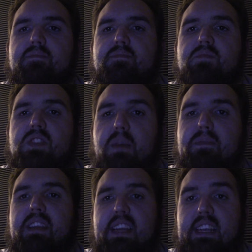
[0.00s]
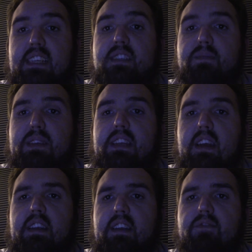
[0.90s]
Something needs to be
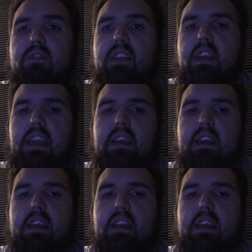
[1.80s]
done differently.